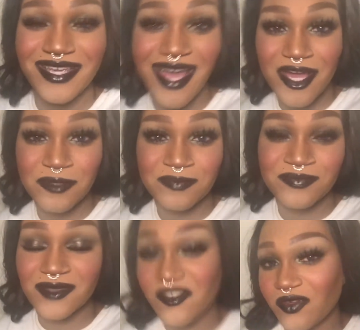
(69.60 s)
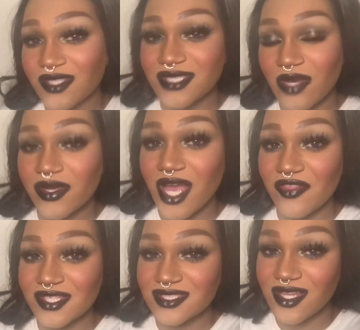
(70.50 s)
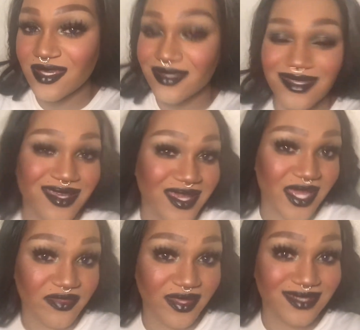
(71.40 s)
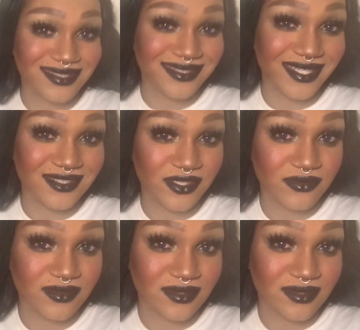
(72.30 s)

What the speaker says: yeah, if you want to see how I got this look, then stay tuned.